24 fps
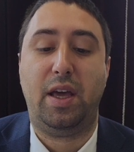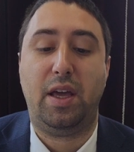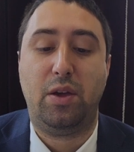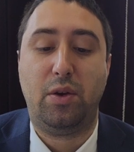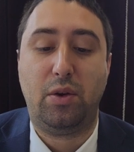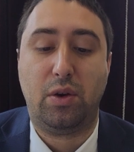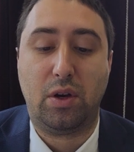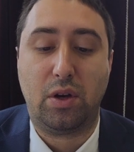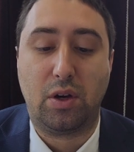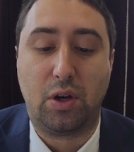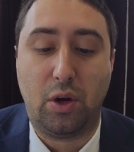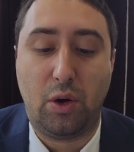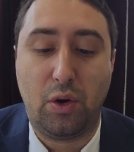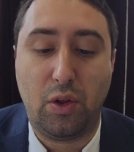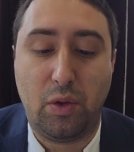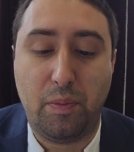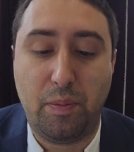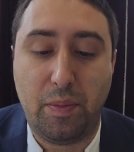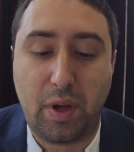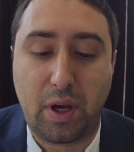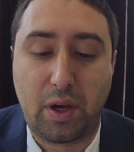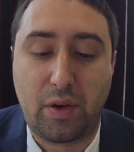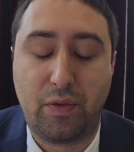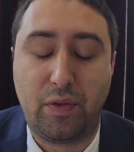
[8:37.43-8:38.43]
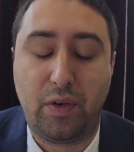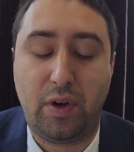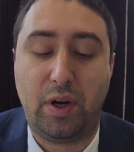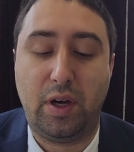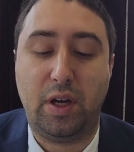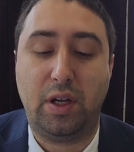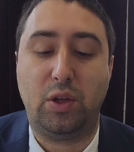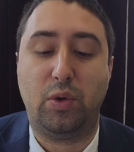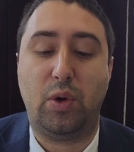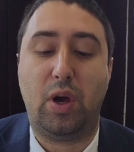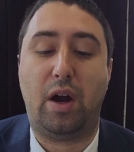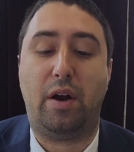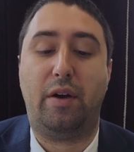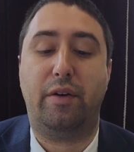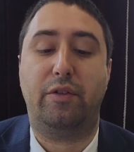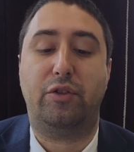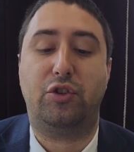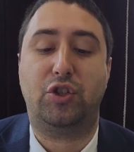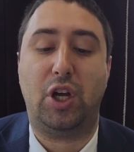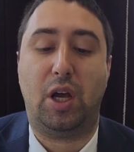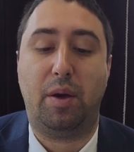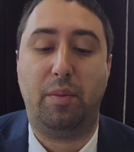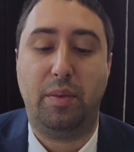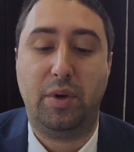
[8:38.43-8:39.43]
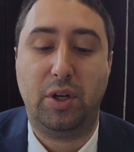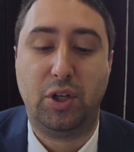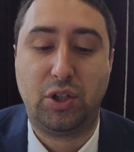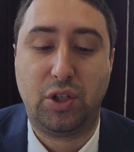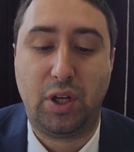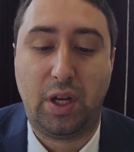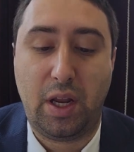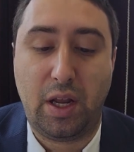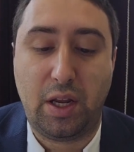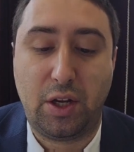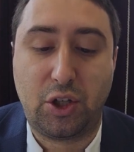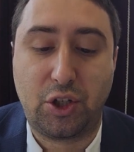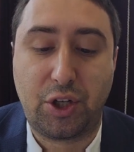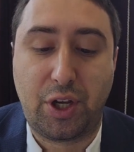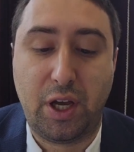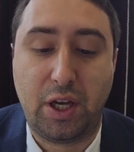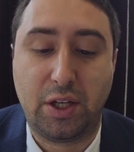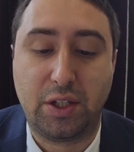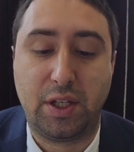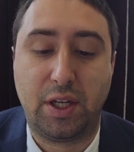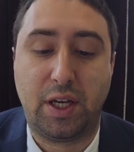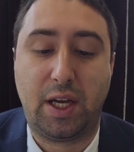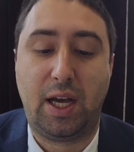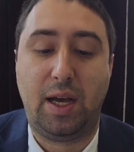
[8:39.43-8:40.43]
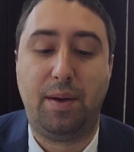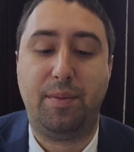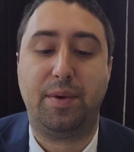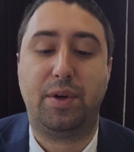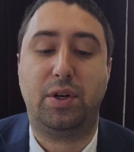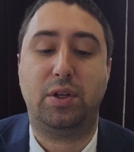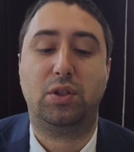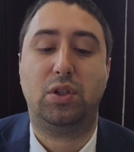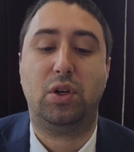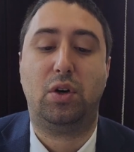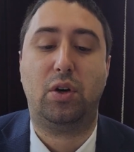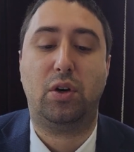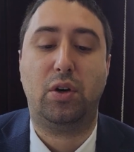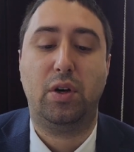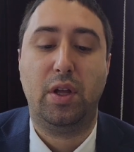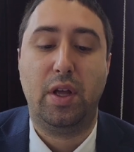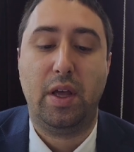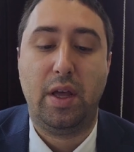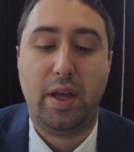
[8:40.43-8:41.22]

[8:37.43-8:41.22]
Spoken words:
you can go to the mikvah and do harav shemesh, and at shkias achama your tar.